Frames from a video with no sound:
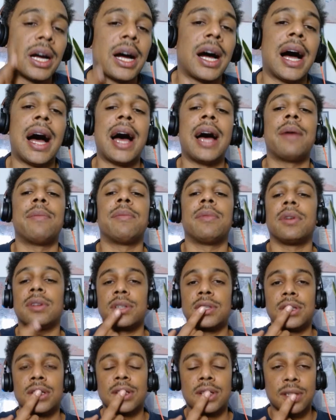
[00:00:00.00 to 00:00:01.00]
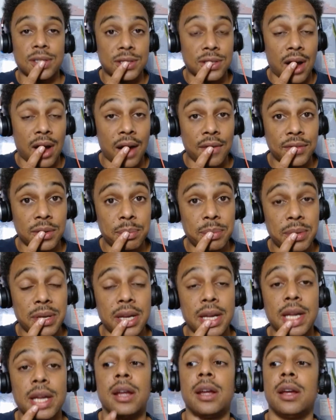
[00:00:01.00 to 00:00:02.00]
I'm softer
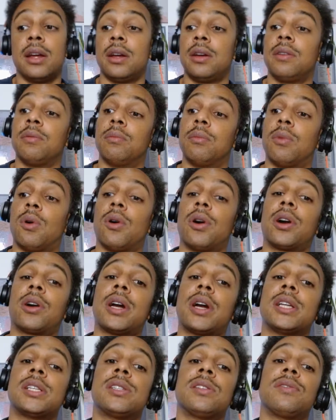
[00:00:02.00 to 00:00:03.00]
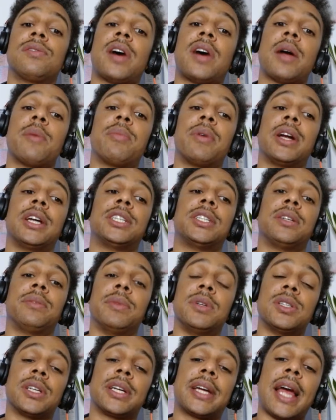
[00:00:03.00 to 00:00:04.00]
P, more aggressive vibration,
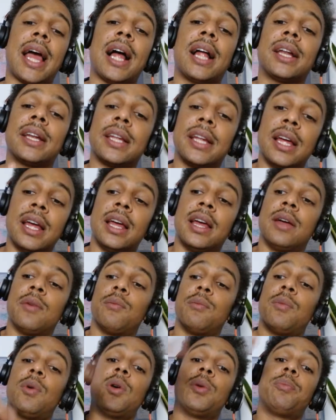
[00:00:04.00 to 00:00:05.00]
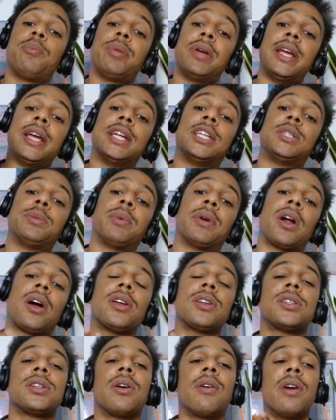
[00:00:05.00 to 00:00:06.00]
musicality, more pitch, but
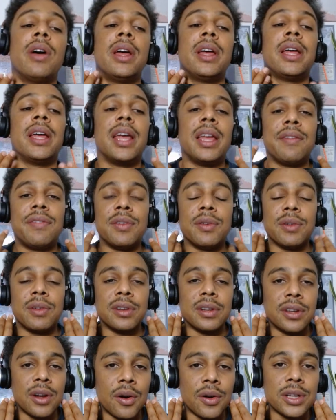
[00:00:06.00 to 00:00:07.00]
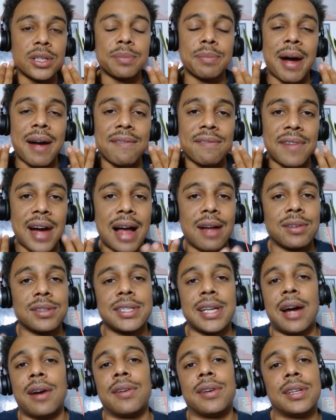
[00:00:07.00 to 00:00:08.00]
also if you notice, my vowel
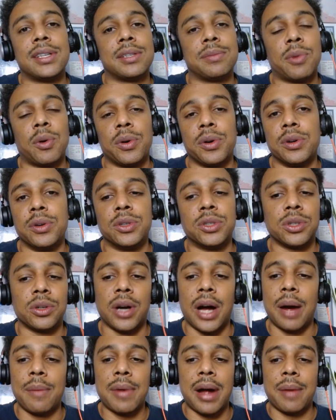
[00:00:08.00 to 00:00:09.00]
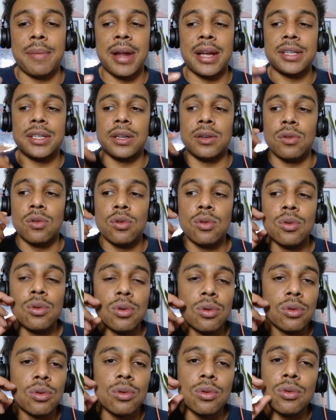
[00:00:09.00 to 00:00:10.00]
sound is more neutral. I'm not saying
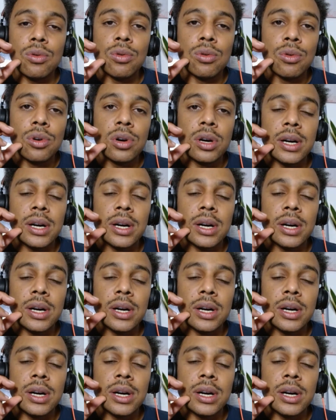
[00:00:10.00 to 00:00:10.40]
ooh, ooh.